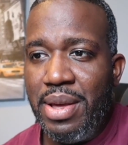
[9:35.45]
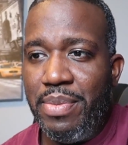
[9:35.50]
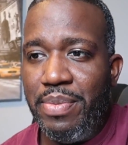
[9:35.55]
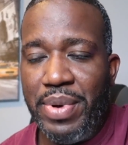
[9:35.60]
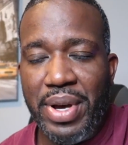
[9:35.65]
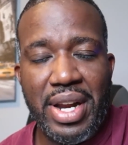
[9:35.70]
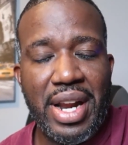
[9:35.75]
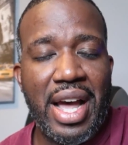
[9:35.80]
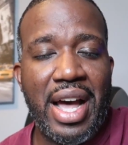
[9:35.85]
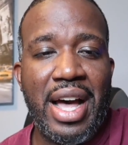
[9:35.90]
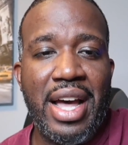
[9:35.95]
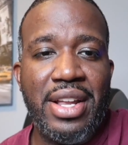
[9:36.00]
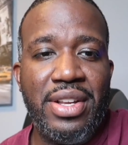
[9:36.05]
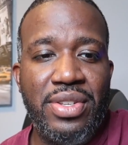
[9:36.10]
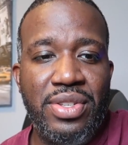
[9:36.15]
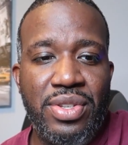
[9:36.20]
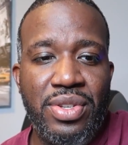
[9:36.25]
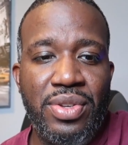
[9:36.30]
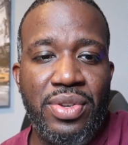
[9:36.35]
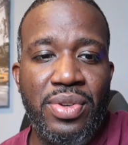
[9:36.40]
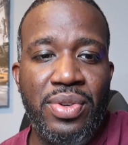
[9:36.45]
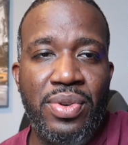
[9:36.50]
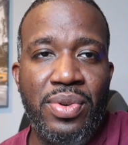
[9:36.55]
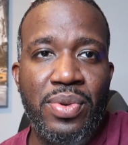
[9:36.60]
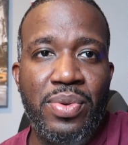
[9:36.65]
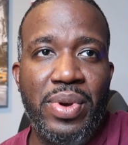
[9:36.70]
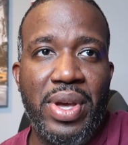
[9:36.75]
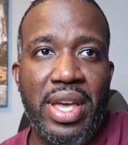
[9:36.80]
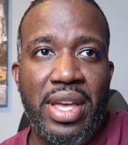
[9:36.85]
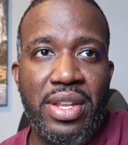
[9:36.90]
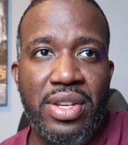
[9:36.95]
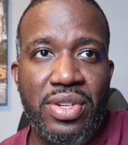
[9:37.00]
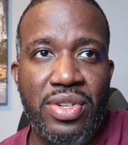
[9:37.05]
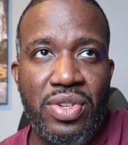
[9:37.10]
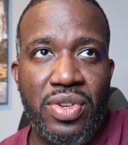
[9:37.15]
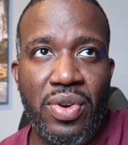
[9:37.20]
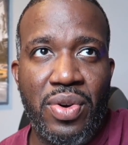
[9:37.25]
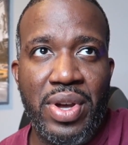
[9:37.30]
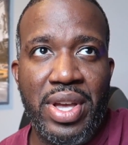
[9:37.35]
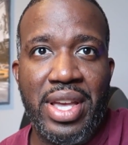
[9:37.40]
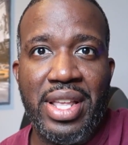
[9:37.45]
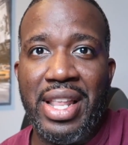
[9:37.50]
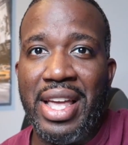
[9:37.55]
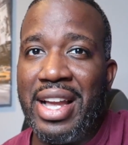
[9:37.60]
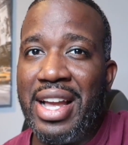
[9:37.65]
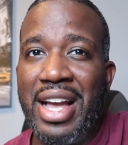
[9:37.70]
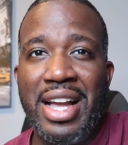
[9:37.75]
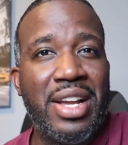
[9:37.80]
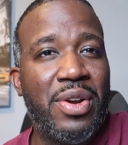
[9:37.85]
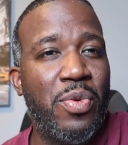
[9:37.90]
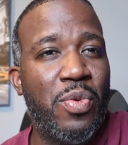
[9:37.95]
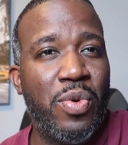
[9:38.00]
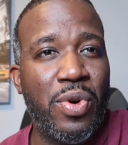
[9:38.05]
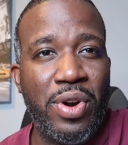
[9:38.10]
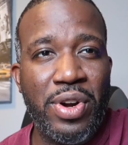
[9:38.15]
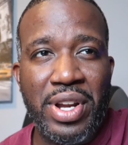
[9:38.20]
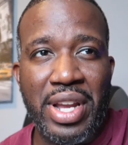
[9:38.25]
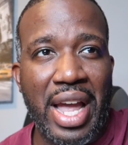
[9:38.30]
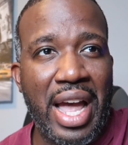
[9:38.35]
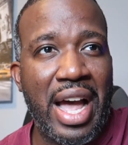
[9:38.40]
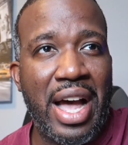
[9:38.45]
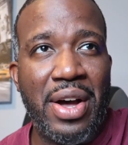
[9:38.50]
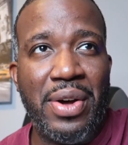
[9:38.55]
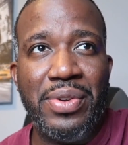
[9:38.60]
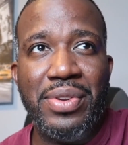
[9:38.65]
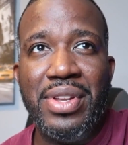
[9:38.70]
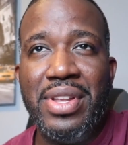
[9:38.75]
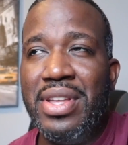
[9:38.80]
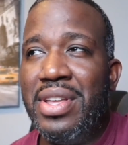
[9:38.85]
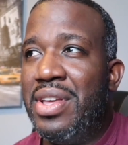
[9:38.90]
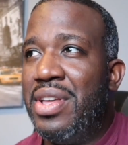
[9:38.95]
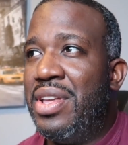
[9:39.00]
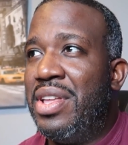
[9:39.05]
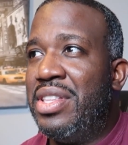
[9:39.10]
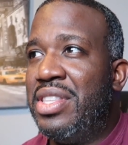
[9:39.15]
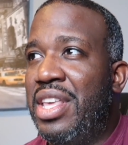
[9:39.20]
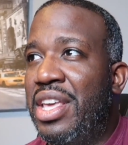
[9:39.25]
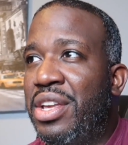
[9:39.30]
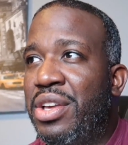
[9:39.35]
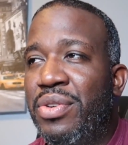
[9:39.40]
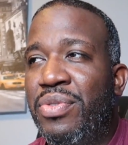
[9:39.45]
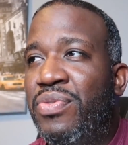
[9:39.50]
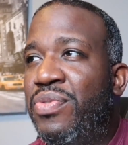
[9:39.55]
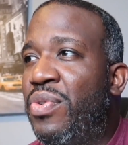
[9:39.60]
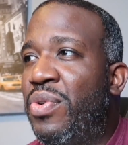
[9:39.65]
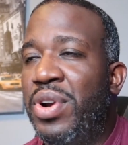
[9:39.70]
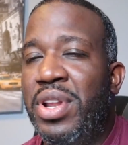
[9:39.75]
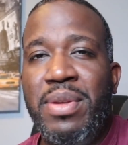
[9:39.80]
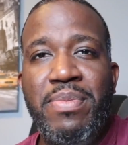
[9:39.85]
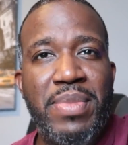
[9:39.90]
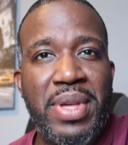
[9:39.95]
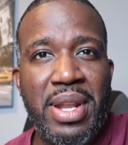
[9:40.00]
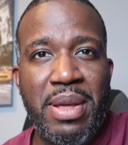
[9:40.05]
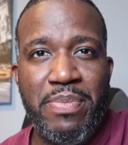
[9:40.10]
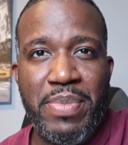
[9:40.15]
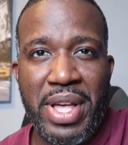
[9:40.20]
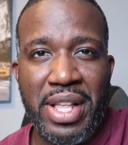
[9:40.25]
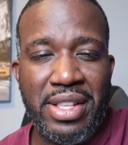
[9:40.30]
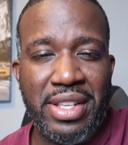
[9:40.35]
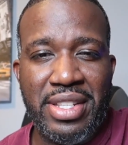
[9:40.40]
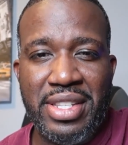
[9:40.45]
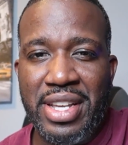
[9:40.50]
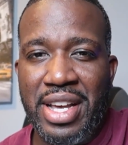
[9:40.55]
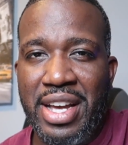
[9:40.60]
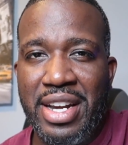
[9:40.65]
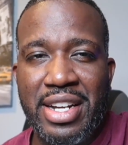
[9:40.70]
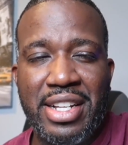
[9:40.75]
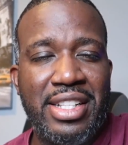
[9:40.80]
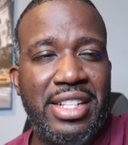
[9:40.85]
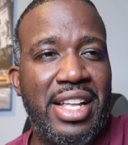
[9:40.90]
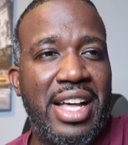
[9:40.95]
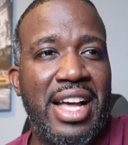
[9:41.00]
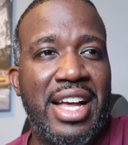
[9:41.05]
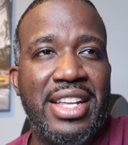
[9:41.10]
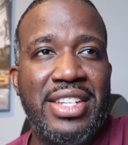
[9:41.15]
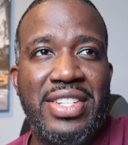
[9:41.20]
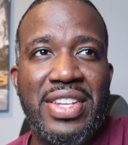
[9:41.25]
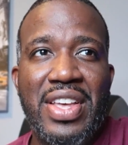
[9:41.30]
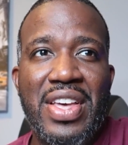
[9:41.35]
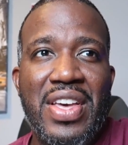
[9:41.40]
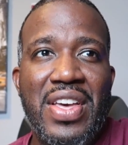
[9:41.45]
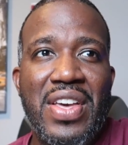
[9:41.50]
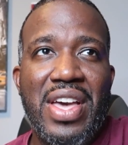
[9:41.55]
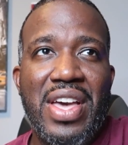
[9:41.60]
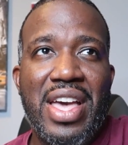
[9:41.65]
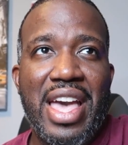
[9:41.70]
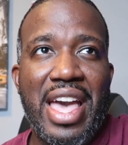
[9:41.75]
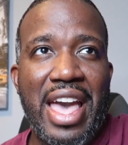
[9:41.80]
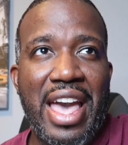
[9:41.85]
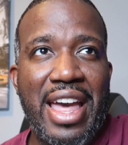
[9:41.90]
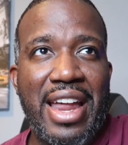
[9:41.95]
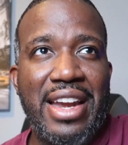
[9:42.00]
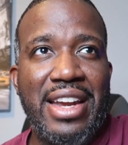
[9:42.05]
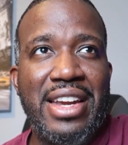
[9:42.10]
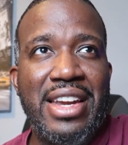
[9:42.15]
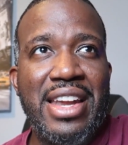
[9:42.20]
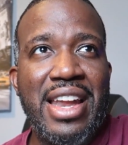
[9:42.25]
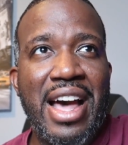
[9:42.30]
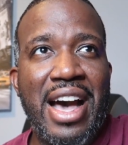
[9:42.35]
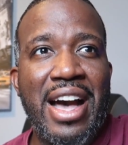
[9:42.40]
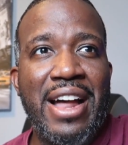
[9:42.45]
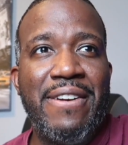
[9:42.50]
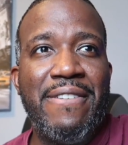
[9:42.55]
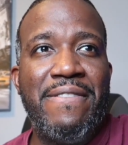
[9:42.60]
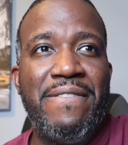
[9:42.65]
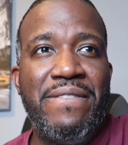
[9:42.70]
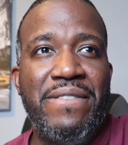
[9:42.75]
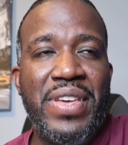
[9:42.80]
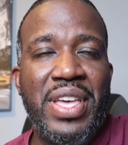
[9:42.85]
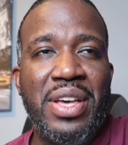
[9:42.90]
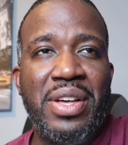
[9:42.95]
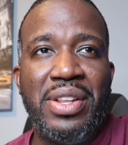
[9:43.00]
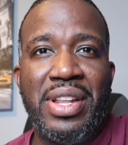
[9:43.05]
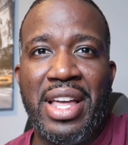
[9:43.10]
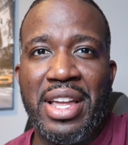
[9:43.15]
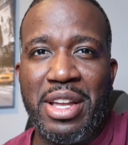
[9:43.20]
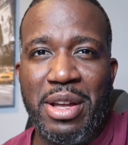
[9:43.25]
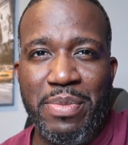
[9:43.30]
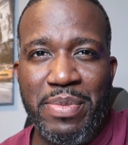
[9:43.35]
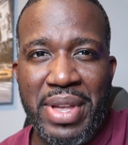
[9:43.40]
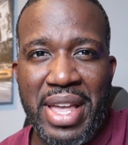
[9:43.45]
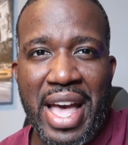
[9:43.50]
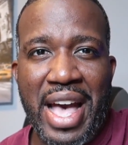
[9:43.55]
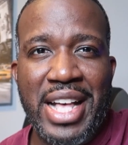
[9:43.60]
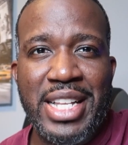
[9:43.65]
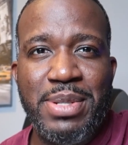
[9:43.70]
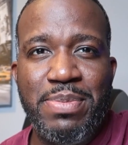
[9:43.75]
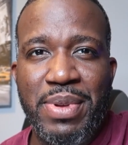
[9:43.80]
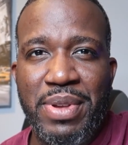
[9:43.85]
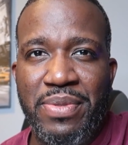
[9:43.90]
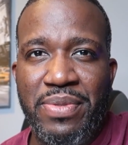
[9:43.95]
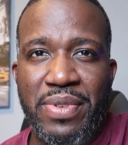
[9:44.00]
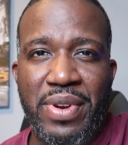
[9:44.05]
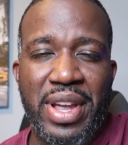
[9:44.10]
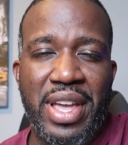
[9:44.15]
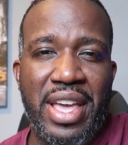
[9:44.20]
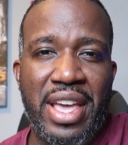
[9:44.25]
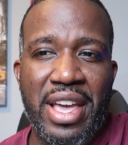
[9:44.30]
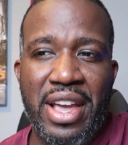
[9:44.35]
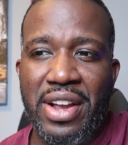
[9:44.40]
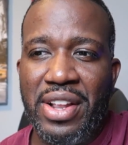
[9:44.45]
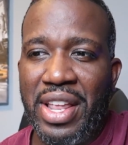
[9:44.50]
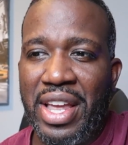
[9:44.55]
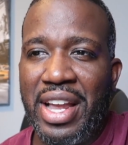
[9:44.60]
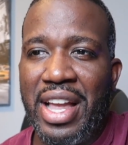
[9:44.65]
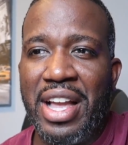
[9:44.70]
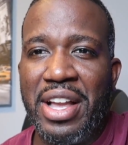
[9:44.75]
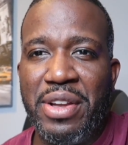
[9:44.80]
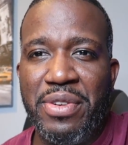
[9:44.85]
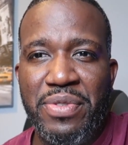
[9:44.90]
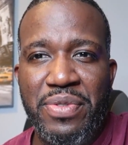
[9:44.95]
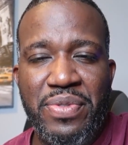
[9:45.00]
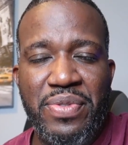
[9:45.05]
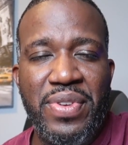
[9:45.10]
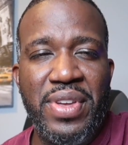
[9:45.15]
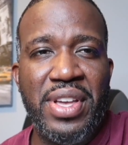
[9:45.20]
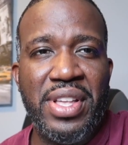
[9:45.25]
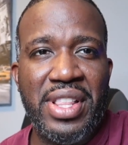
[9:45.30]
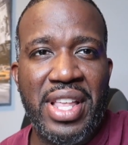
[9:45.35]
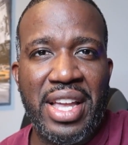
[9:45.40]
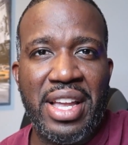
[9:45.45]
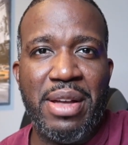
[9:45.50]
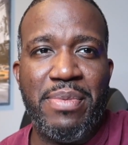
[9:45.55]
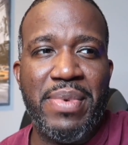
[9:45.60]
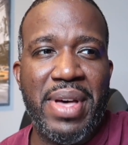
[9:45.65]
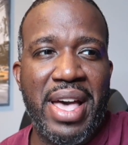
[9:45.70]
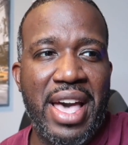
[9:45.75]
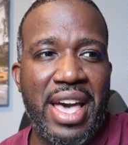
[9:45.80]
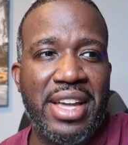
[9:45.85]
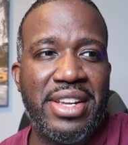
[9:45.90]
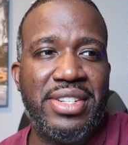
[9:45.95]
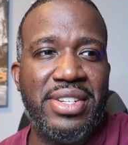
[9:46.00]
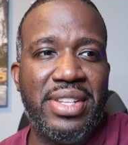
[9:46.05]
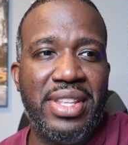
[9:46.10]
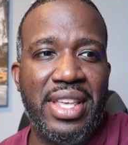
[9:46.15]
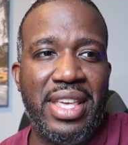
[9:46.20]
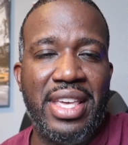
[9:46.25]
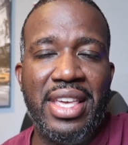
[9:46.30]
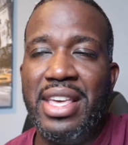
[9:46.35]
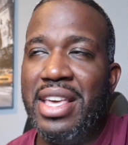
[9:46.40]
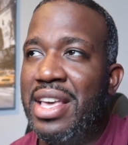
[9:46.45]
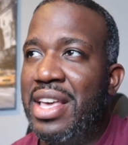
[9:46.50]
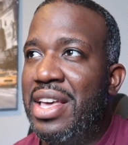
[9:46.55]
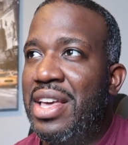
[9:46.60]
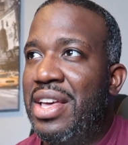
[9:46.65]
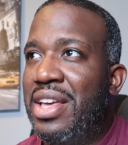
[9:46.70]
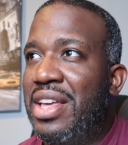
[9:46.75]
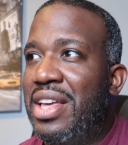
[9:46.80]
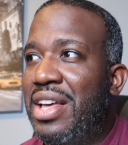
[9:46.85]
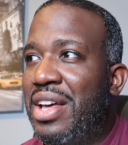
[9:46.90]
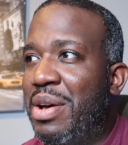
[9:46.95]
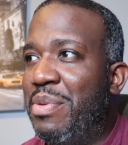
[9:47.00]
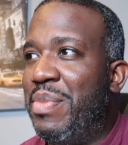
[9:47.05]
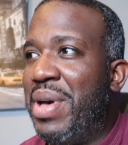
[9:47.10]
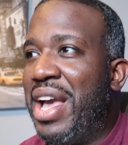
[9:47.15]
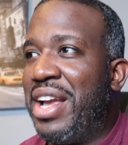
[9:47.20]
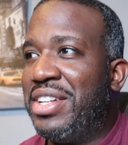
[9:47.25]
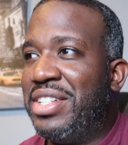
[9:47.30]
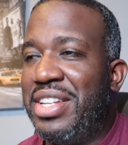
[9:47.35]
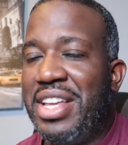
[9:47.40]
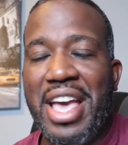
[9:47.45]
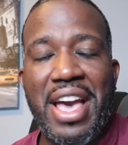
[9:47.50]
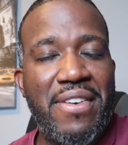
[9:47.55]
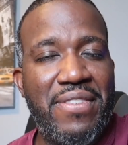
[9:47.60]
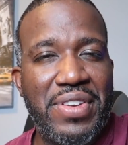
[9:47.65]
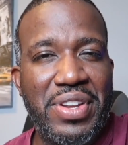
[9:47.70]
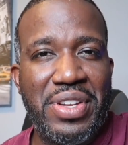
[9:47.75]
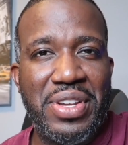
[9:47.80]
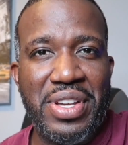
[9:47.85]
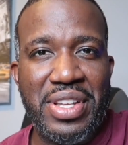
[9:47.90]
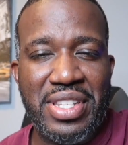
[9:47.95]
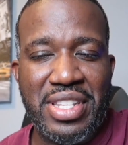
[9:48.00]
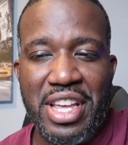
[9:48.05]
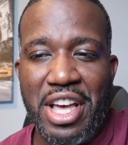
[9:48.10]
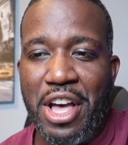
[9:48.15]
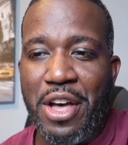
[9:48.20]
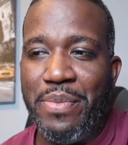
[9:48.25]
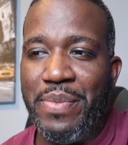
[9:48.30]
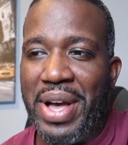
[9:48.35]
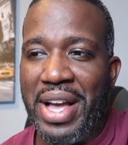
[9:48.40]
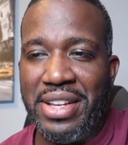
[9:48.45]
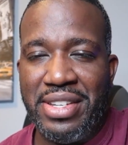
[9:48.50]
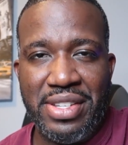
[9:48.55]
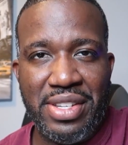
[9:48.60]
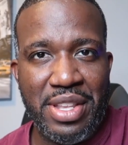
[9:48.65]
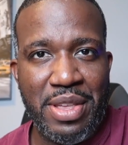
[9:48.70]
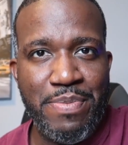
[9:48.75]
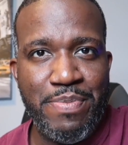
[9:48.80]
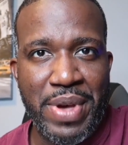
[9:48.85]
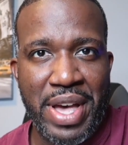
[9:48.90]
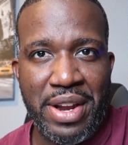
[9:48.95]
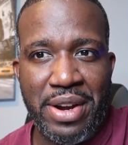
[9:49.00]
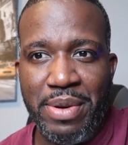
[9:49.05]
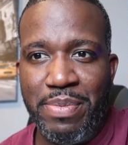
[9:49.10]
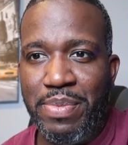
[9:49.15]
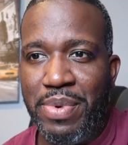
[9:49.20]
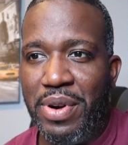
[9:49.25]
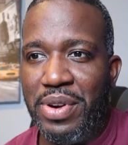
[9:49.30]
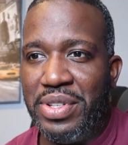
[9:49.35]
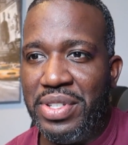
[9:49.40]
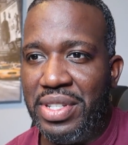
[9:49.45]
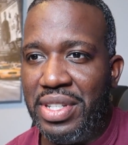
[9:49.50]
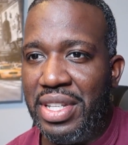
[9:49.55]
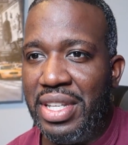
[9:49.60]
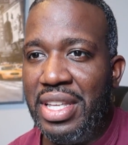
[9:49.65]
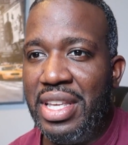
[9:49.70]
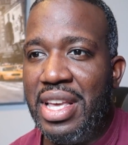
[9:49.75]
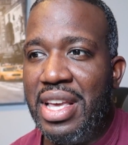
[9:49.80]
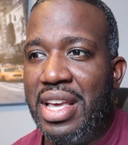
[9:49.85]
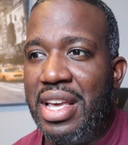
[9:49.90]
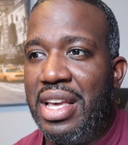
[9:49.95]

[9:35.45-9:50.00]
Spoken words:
But I do enjoy it. Like, I could work out, take a 40-minute Peloton class, and not feel like I'm gasping for air. Like, I could feel like I'm actually having a good time. I sleep better personally.